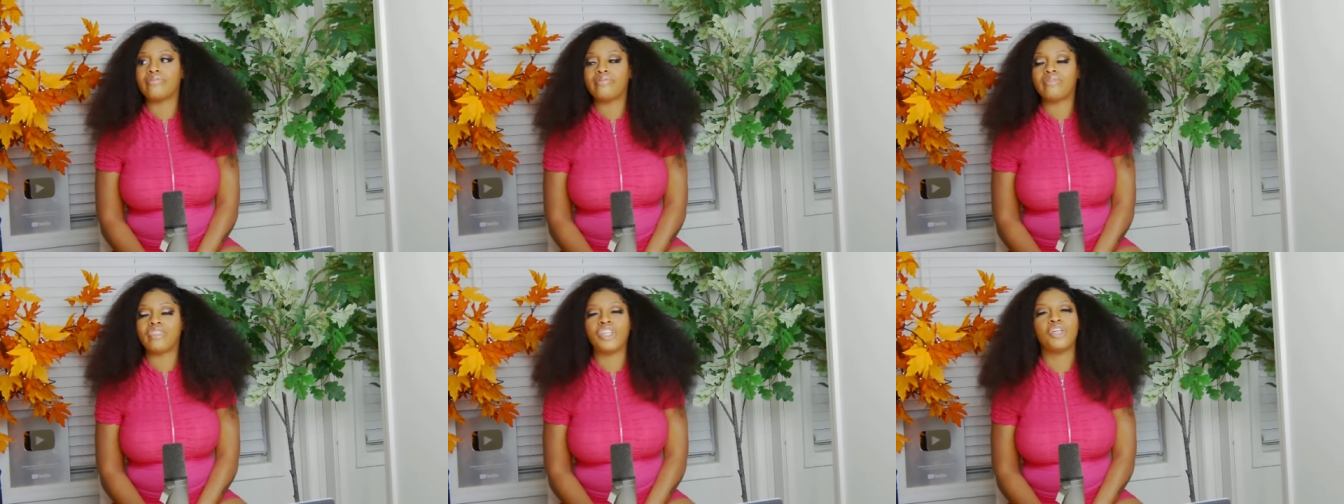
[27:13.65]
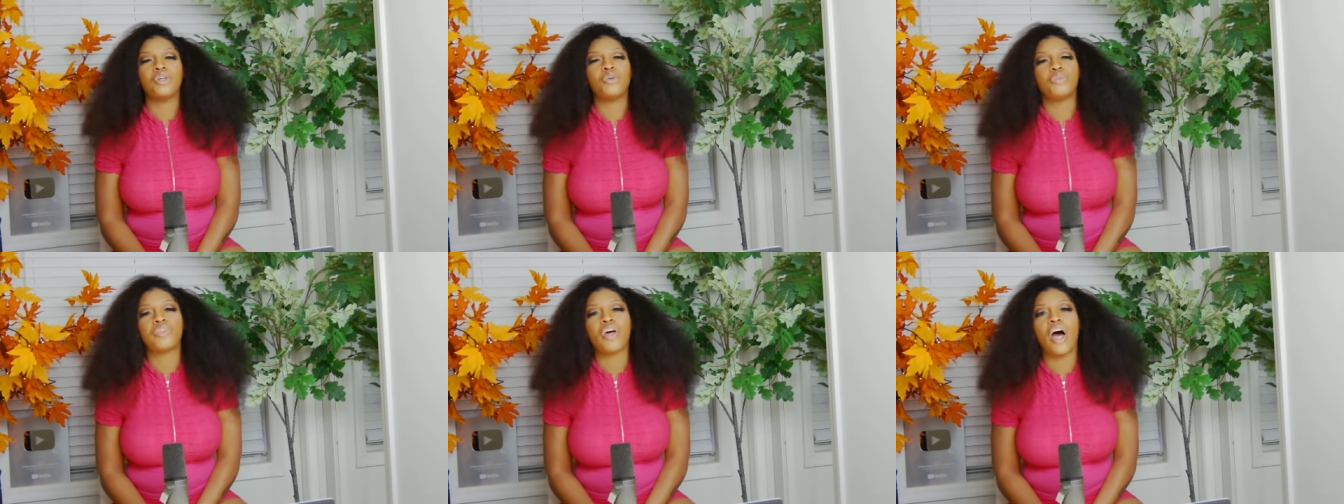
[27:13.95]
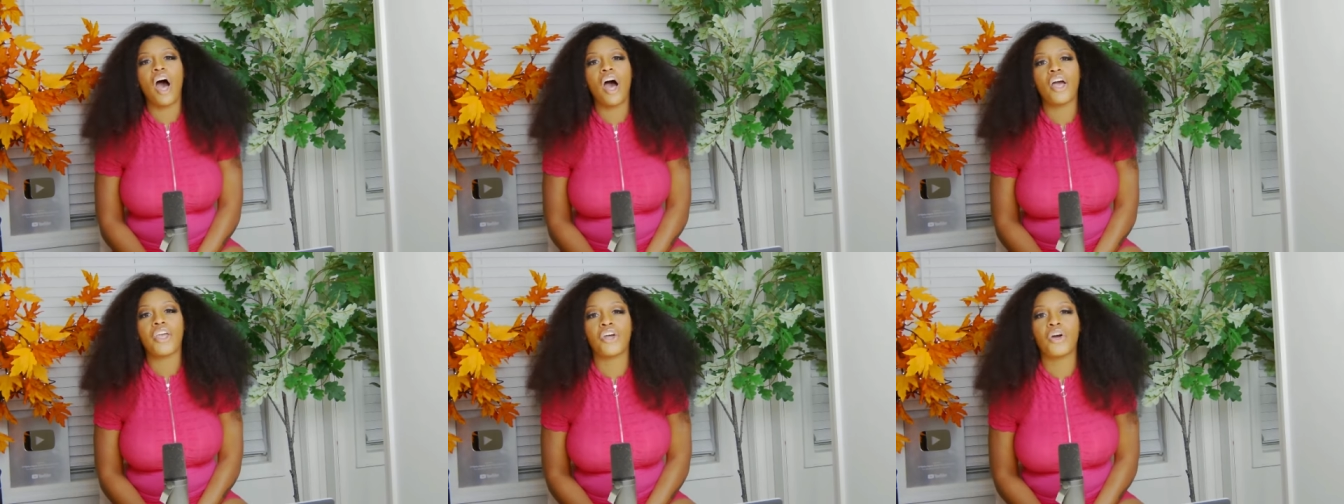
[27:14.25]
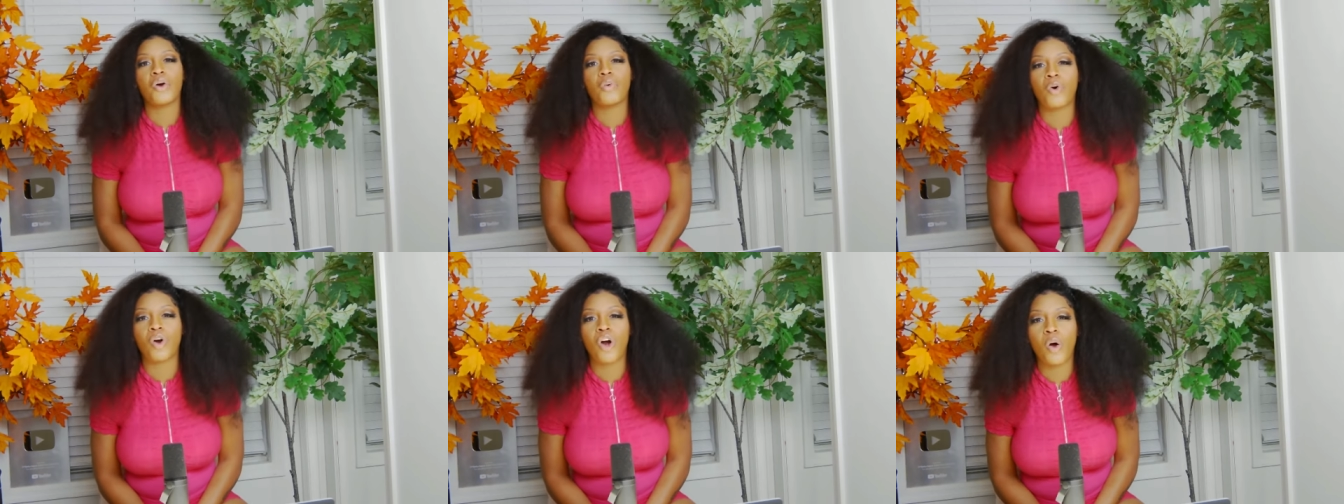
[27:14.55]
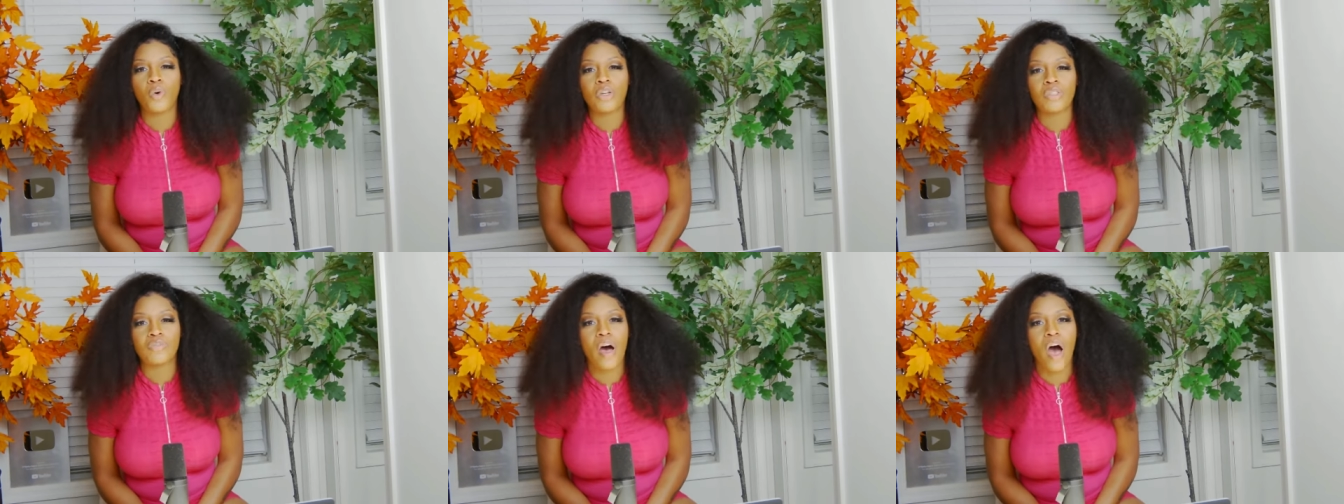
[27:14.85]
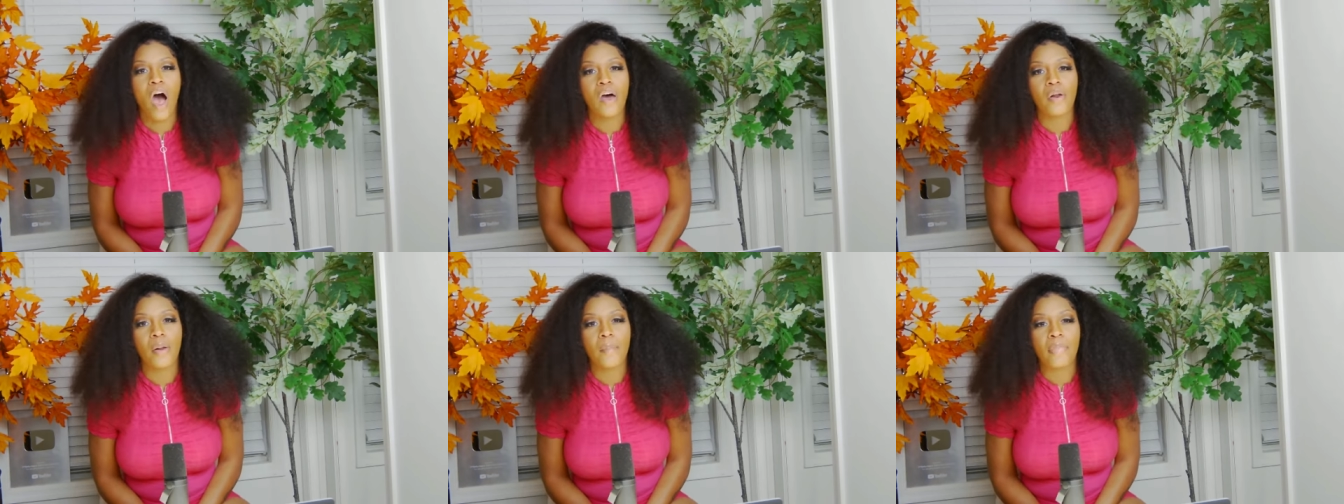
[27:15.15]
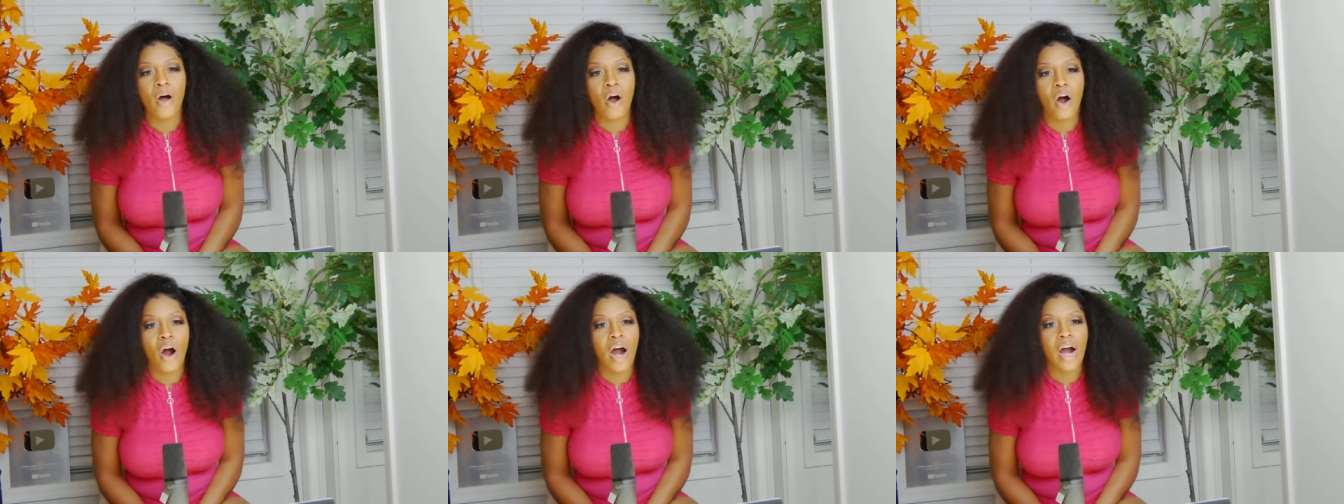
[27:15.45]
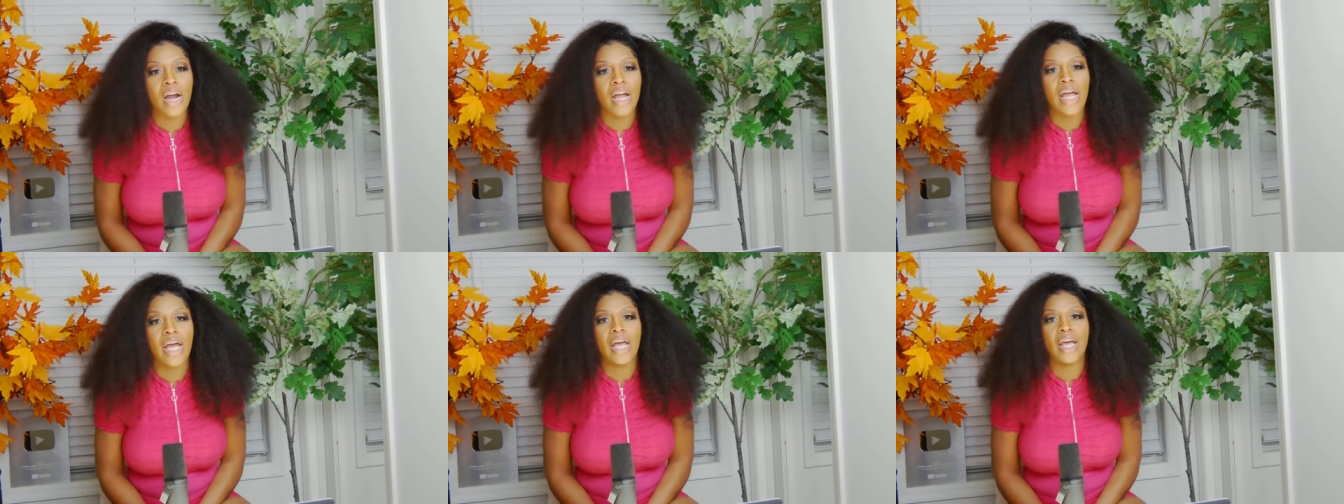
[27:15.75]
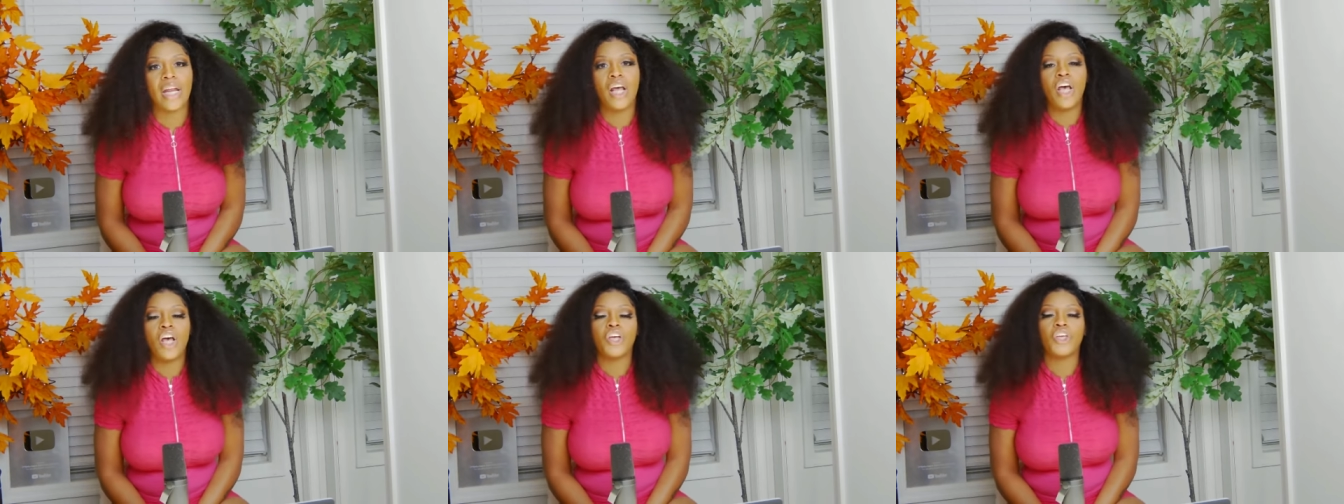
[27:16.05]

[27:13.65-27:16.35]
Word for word: you thought your world was falling apart and